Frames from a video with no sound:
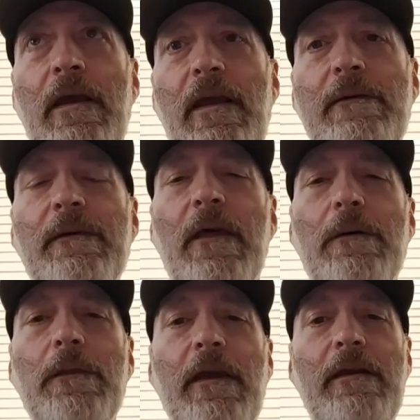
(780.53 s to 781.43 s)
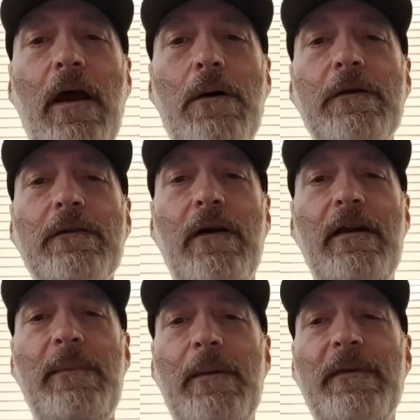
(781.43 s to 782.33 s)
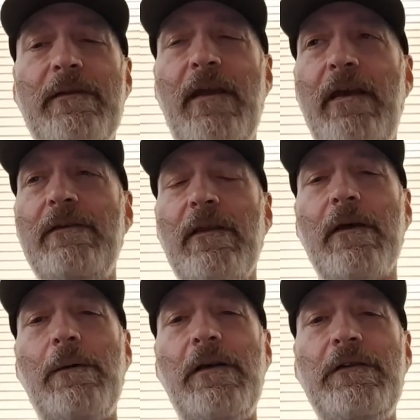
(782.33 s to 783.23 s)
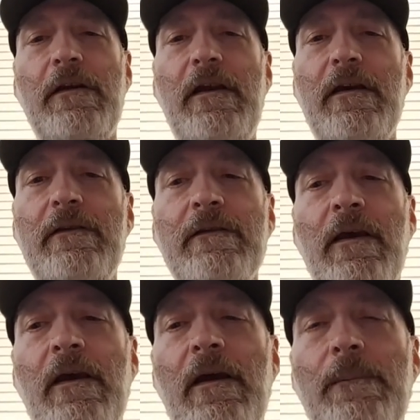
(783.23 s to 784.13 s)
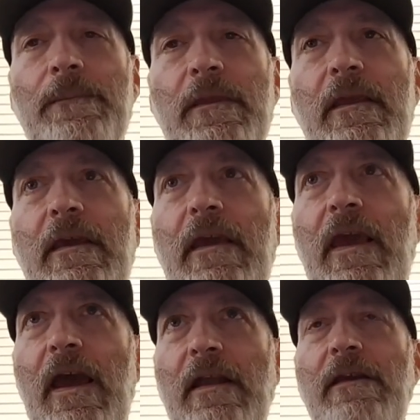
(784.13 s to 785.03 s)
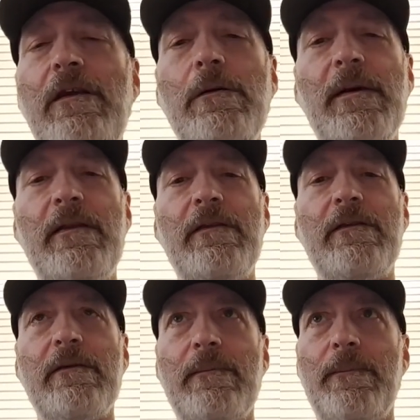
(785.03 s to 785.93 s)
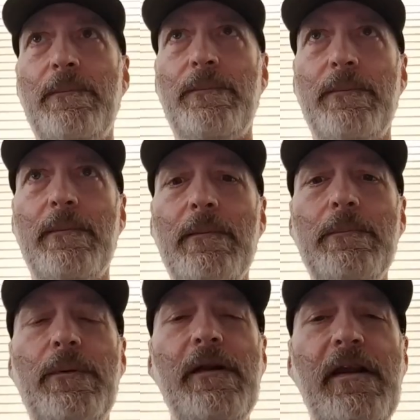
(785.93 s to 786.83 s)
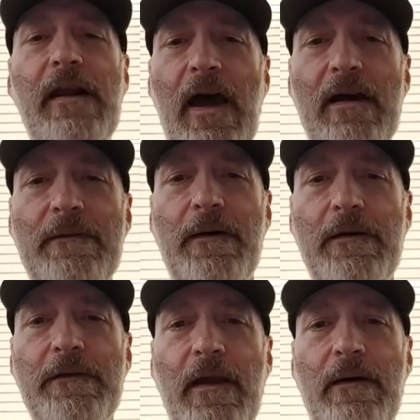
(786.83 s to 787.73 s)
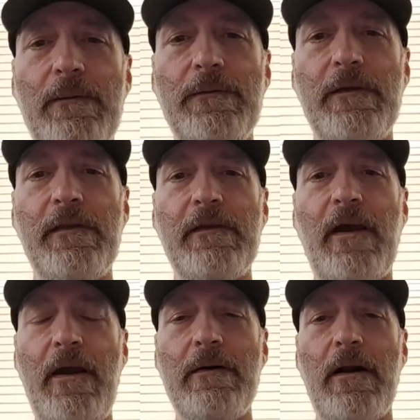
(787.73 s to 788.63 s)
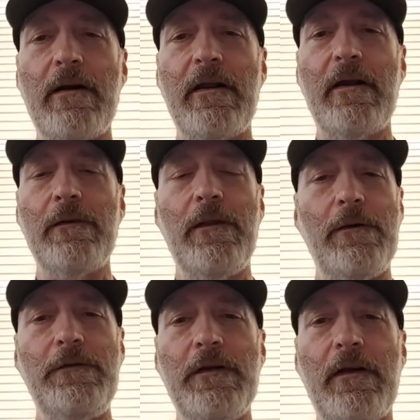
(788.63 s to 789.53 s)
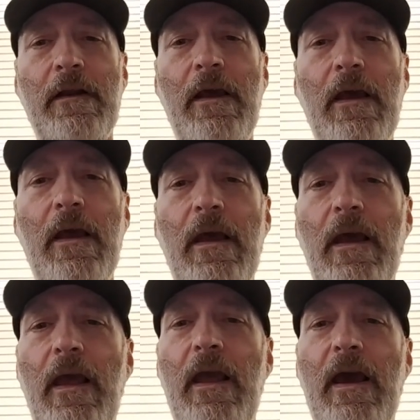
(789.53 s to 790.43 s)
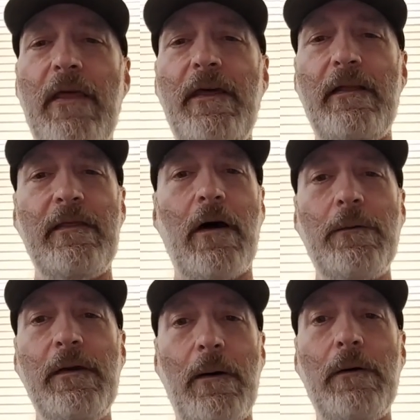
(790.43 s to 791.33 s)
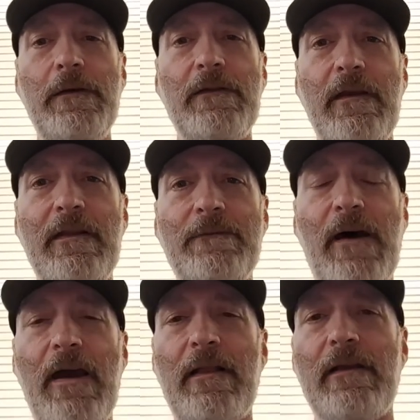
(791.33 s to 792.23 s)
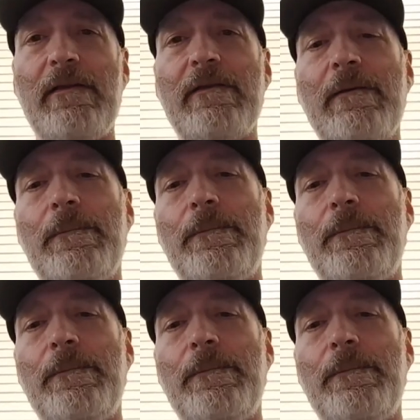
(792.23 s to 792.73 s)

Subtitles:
even though they know it's going to be a mistake. So the question is, can humans breed out of ourselves this hierarchical notion and that always lead to violence?